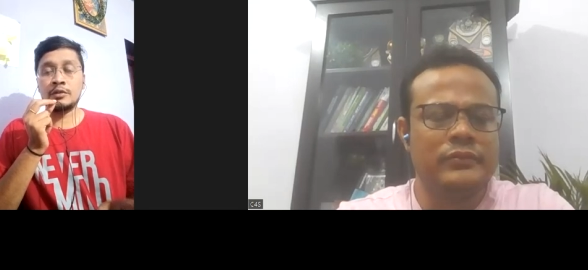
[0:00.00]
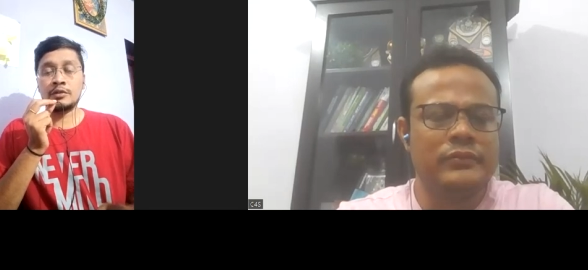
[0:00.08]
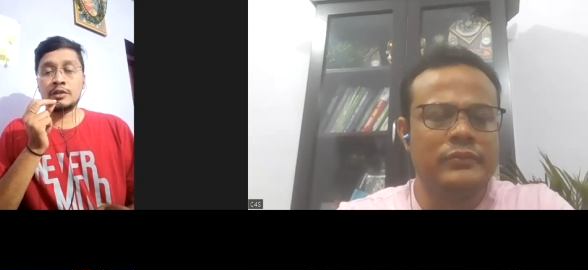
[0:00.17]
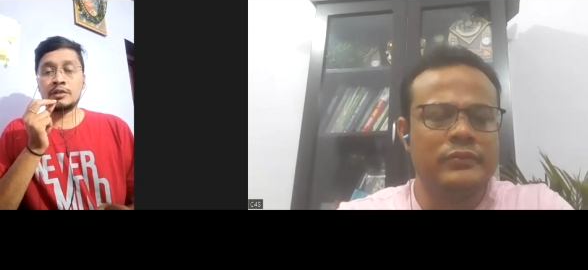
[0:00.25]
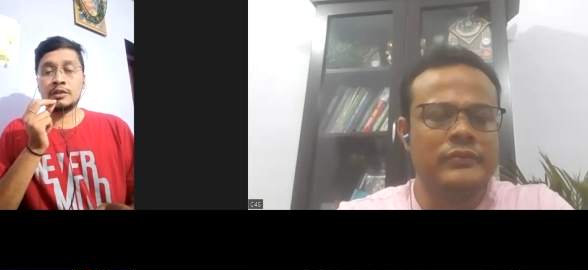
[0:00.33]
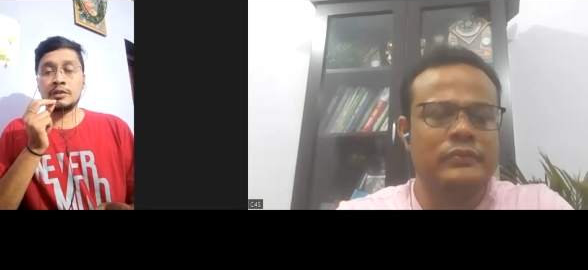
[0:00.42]

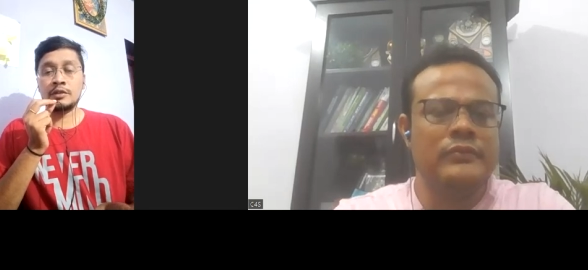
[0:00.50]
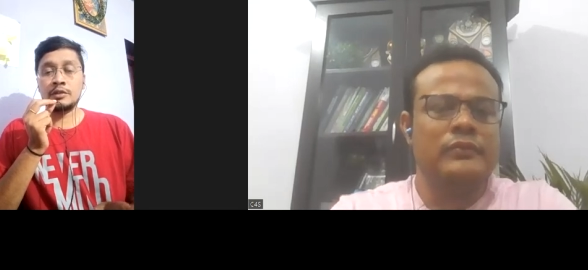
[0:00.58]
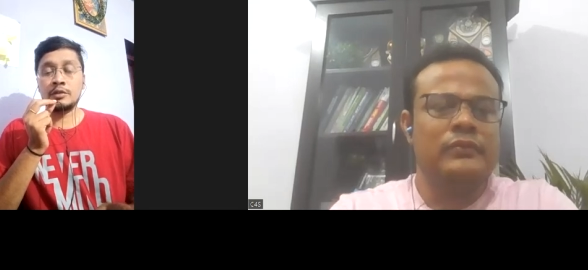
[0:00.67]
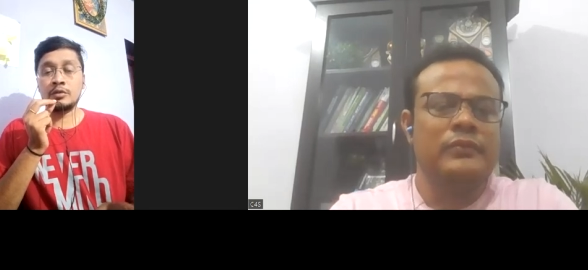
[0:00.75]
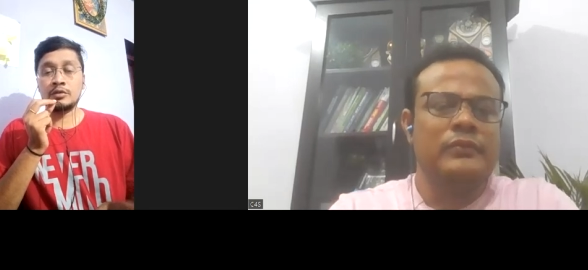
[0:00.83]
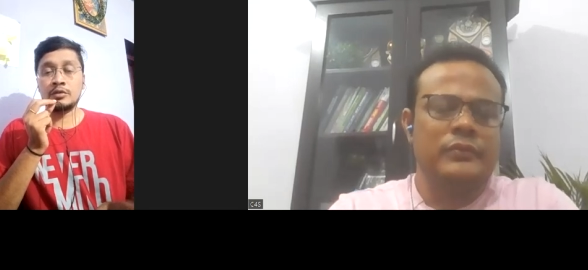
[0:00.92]
Speaker 1: uh,
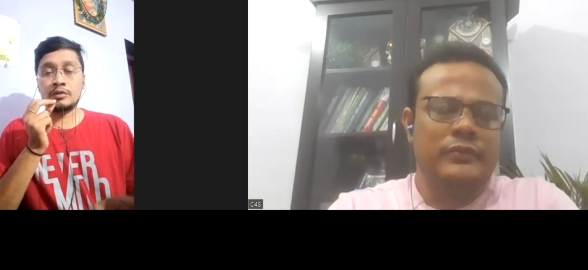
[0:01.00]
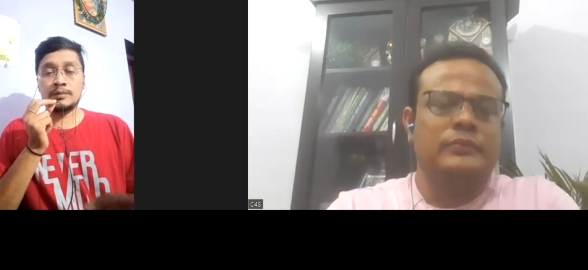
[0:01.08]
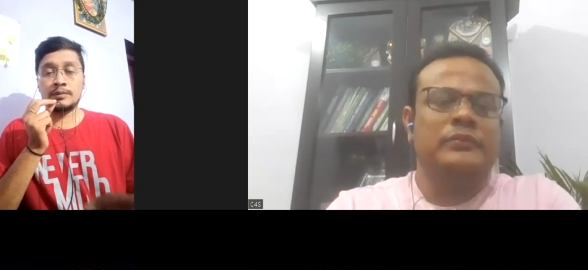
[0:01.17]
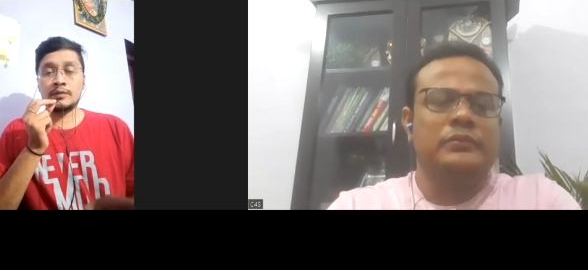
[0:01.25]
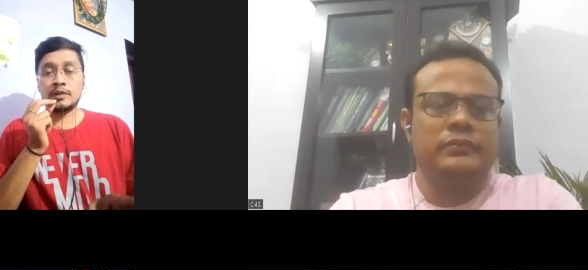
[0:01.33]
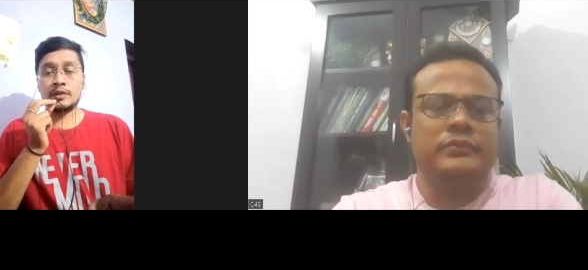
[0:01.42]
those
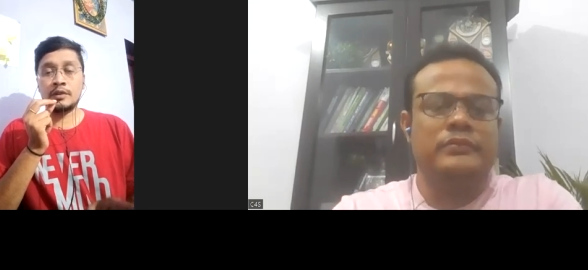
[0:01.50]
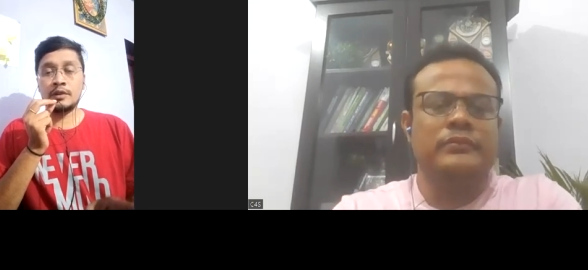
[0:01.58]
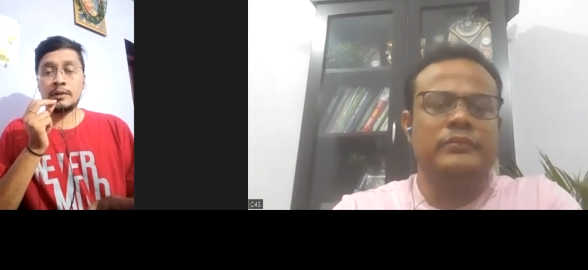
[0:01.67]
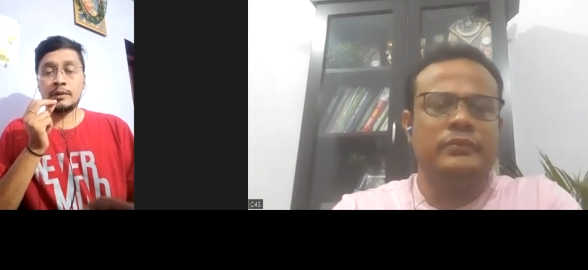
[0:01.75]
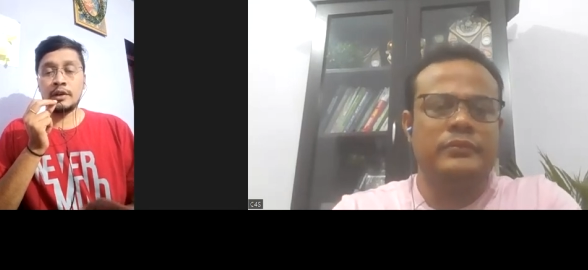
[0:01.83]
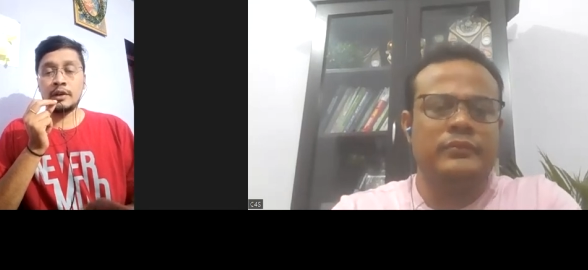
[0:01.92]
um,
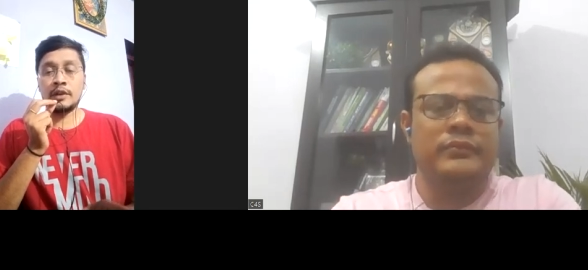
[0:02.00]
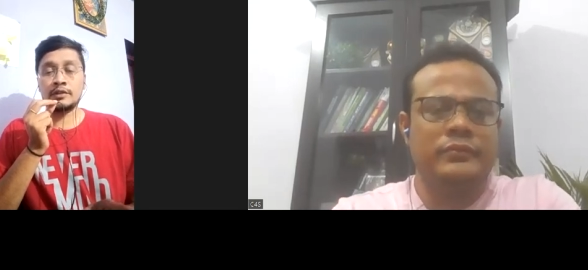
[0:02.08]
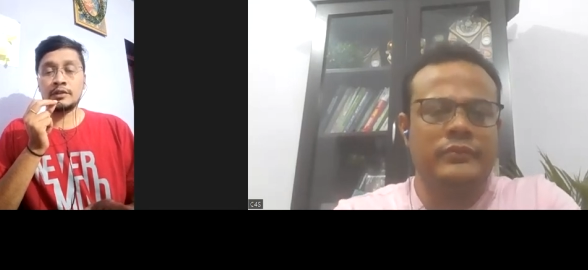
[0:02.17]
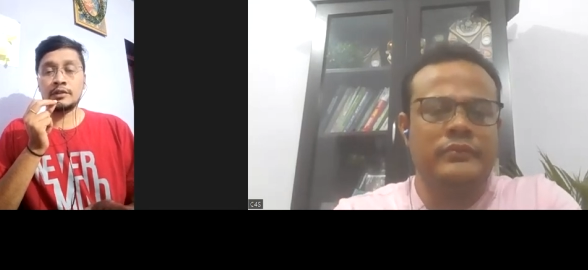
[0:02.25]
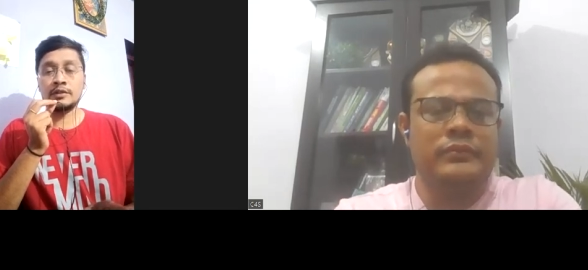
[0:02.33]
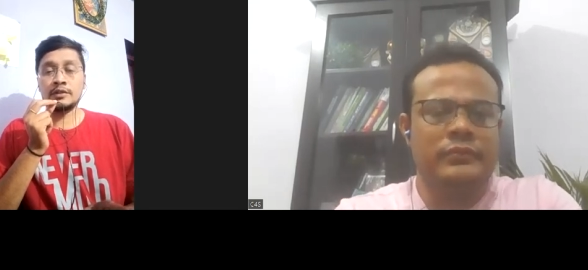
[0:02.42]
uh,
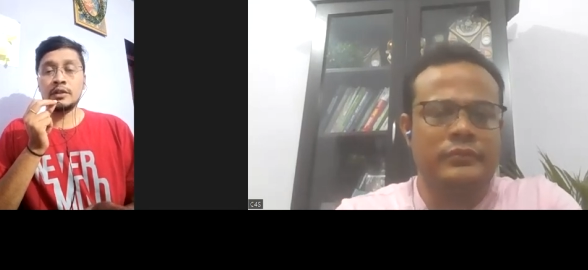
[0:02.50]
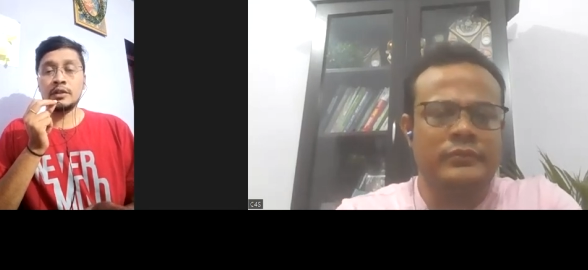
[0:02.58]
answers.